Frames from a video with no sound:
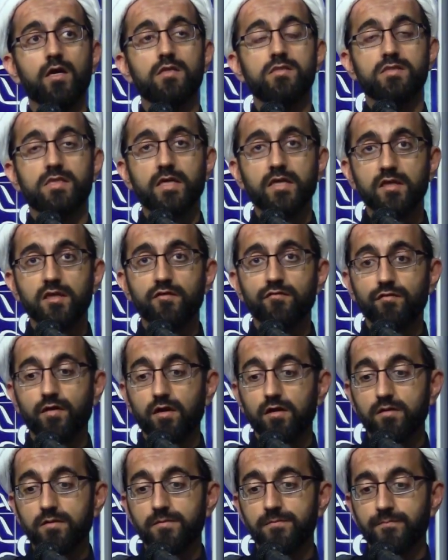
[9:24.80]
Second of
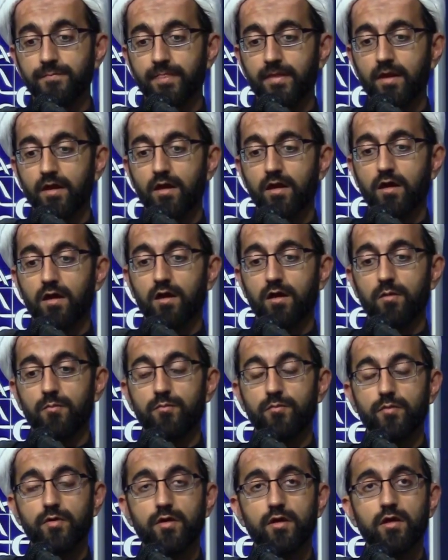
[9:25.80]
all,
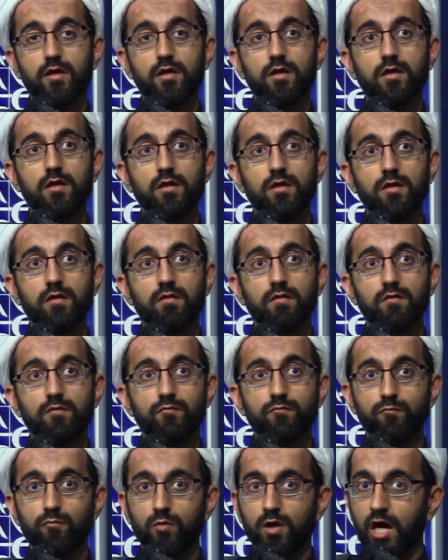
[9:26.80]

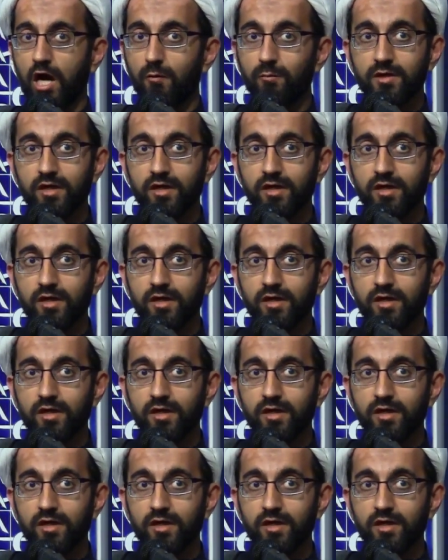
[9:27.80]
how